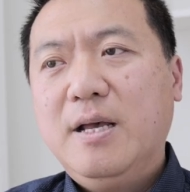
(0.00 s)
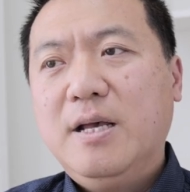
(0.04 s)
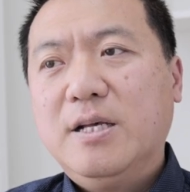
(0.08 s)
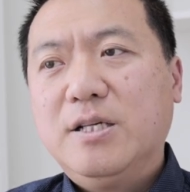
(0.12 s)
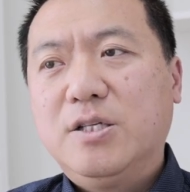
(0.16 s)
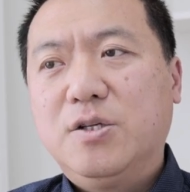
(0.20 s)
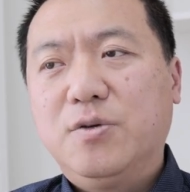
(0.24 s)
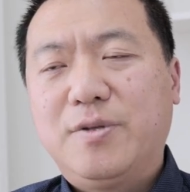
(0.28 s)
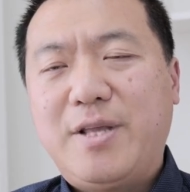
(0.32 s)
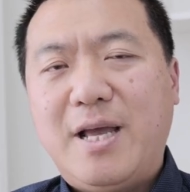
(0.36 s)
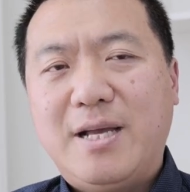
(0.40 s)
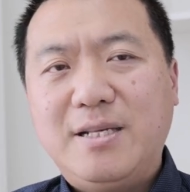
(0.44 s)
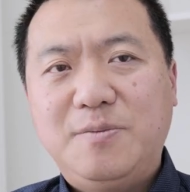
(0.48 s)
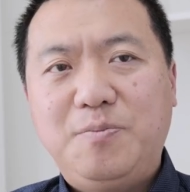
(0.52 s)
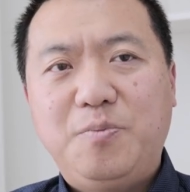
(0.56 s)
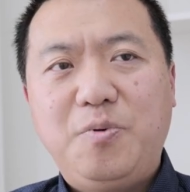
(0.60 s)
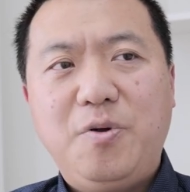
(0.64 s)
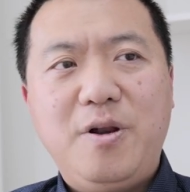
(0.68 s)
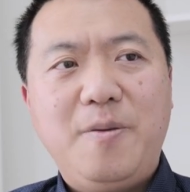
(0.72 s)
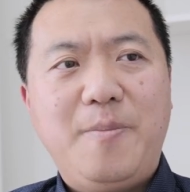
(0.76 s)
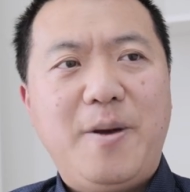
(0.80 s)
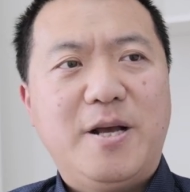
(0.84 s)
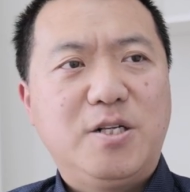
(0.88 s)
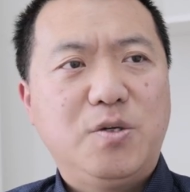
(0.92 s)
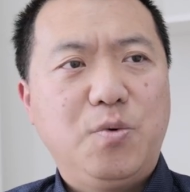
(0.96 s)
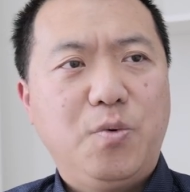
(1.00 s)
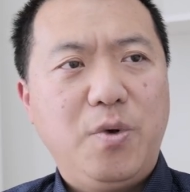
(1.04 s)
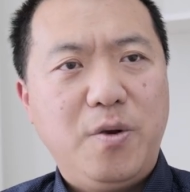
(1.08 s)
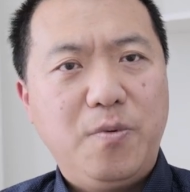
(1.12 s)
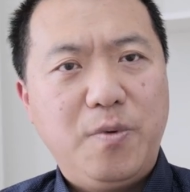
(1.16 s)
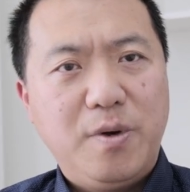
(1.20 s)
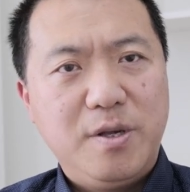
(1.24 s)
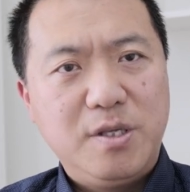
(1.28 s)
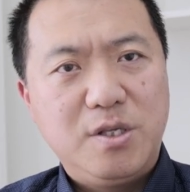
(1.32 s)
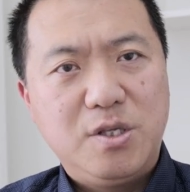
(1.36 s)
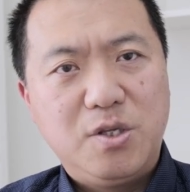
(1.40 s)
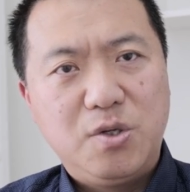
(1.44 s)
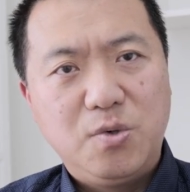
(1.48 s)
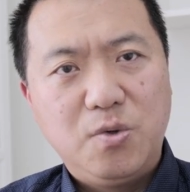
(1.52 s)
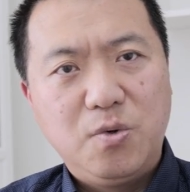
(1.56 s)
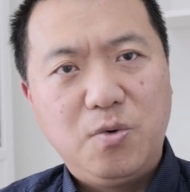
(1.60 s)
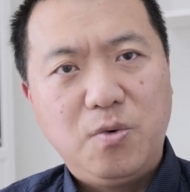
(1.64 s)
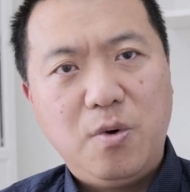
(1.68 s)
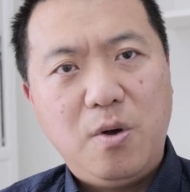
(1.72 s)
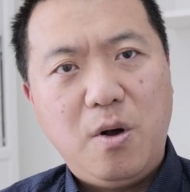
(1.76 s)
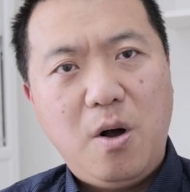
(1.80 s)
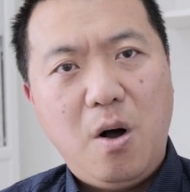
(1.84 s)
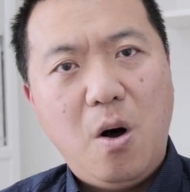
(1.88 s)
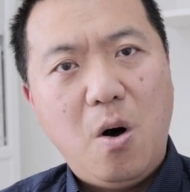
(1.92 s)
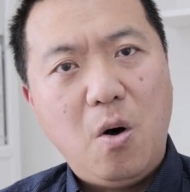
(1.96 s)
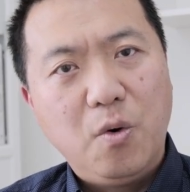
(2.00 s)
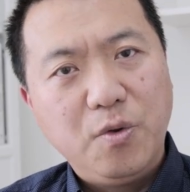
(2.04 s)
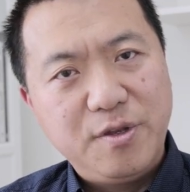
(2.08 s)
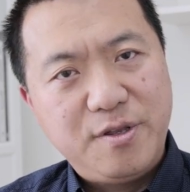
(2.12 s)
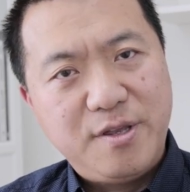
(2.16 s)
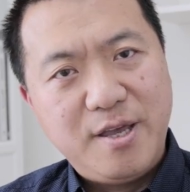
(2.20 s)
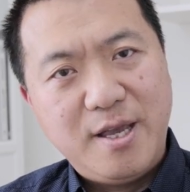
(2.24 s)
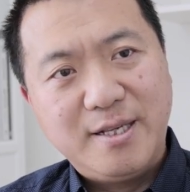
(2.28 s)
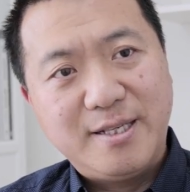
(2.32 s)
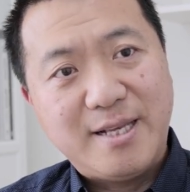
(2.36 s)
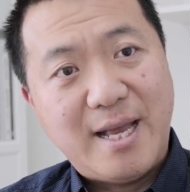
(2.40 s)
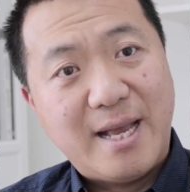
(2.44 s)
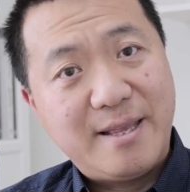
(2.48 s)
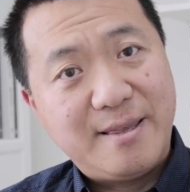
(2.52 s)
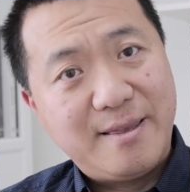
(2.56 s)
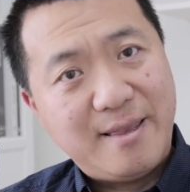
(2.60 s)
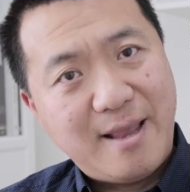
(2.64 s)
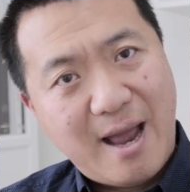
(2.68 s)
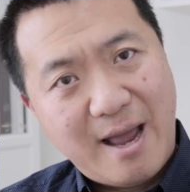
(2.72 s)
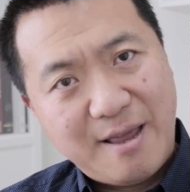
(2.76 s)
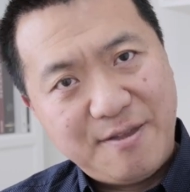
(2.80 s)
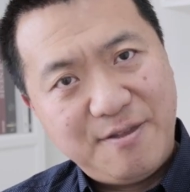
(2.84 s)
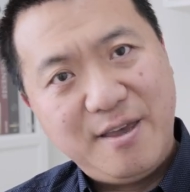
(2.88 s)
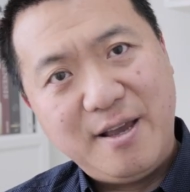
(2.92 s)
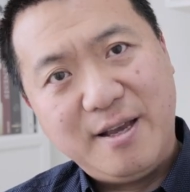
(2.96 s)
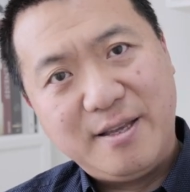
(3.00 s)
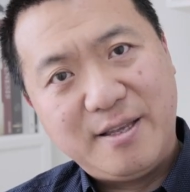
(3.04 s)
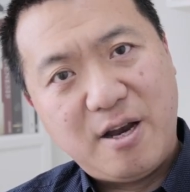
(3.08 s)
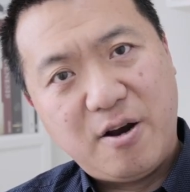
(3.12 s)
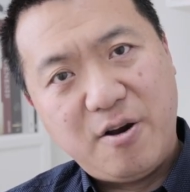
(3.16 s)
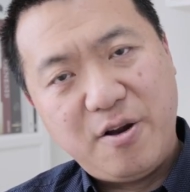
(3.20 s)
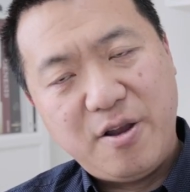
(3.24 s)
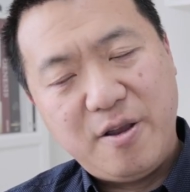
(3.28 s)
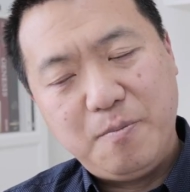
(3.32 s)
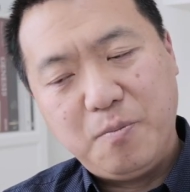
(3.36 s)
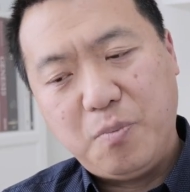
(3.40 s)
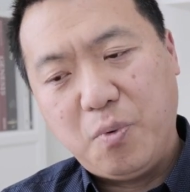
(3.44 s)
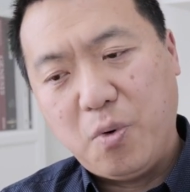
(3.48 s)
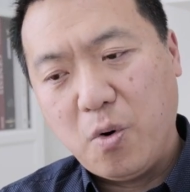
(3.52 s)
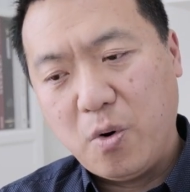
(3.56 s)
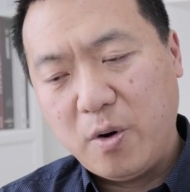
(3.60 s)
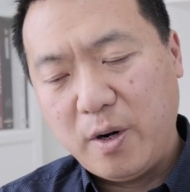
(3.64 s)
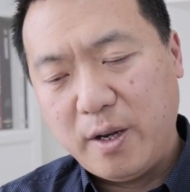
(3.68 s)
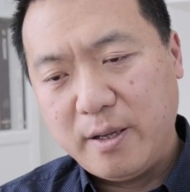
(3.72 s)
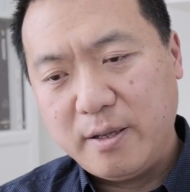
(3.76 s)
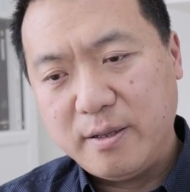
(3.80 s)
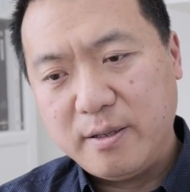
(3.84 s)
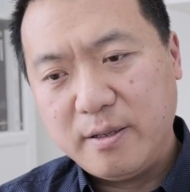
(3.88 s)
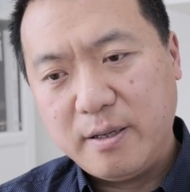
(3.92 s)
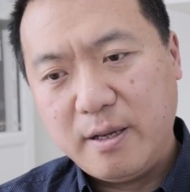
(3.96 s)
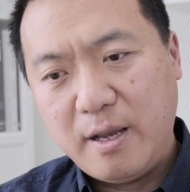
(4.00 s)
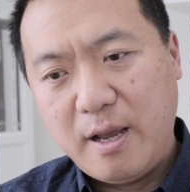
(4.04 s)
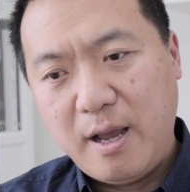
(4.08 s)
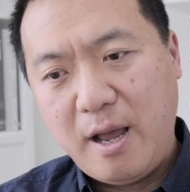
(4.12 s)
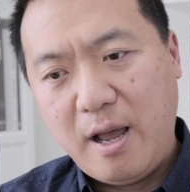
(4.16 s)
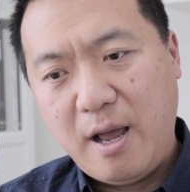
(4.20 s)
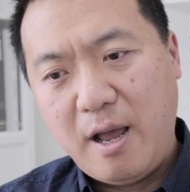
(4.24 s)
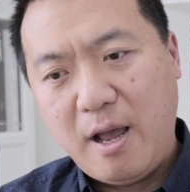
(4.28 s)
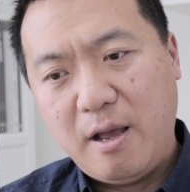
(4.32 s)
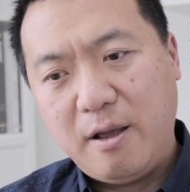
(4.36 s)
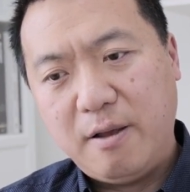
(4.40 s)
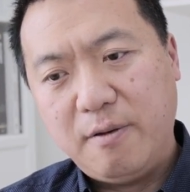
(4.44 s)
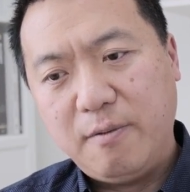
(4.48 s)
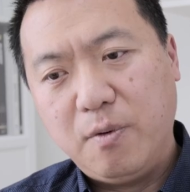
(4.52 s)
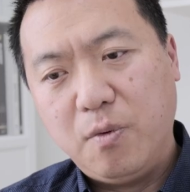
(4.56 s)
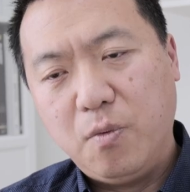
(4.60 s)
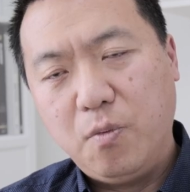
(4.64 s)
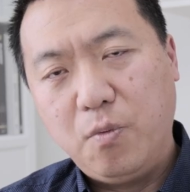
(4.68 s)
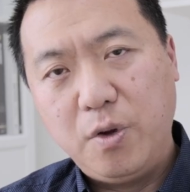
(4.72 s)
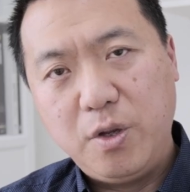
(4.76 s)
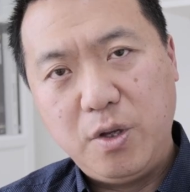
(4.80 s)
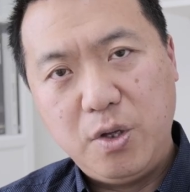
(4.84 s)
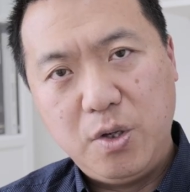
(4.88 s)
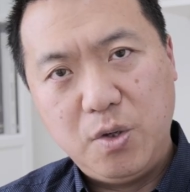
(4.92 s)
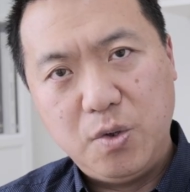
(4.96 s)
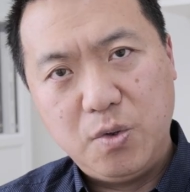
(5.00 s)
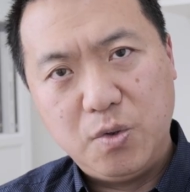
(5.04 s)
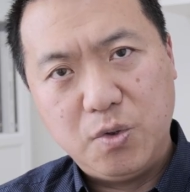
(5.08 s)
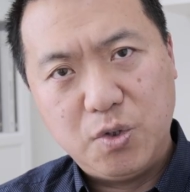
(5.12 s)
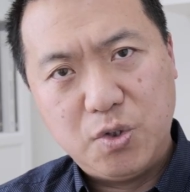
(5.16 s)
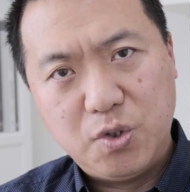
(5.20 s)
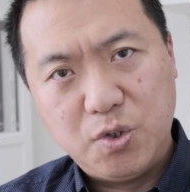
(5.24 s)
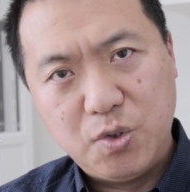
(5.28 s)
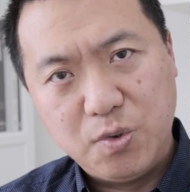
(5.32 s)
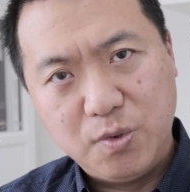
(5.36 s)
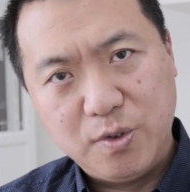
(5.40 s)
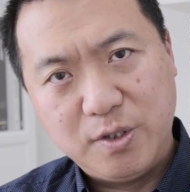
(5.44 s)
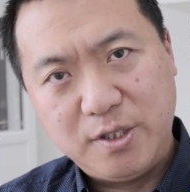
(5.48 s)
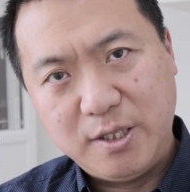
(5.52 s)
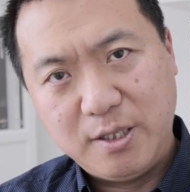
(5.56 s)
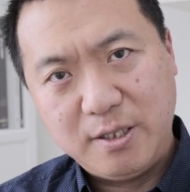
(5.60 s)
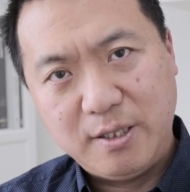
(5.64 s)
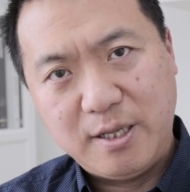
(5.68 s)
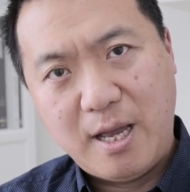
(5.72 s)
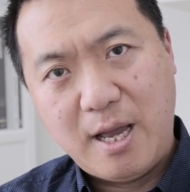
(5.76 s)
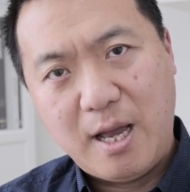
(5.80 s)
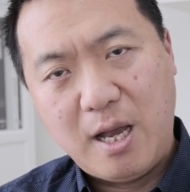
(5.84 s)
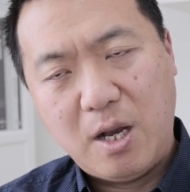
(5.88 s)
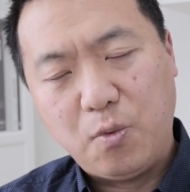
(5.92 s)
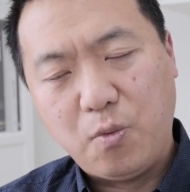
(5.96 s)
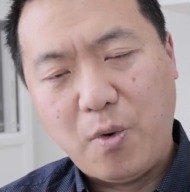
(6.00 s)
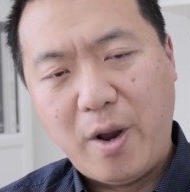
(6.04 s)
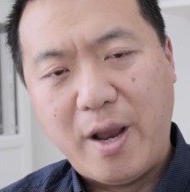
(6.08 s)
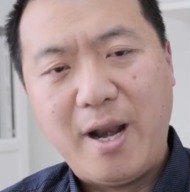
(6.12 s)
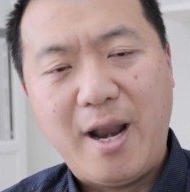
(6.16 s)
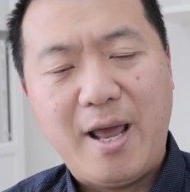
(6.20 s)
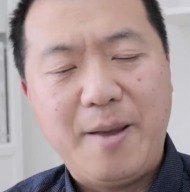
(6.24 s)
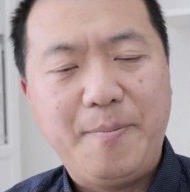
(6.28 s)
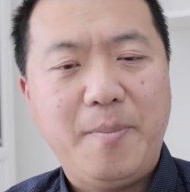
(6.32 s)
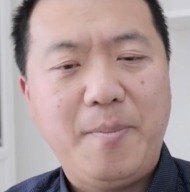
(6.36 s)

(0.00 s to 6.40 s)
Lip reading: So that's pretty much we went through all the things that I think that are important when you're choosing the right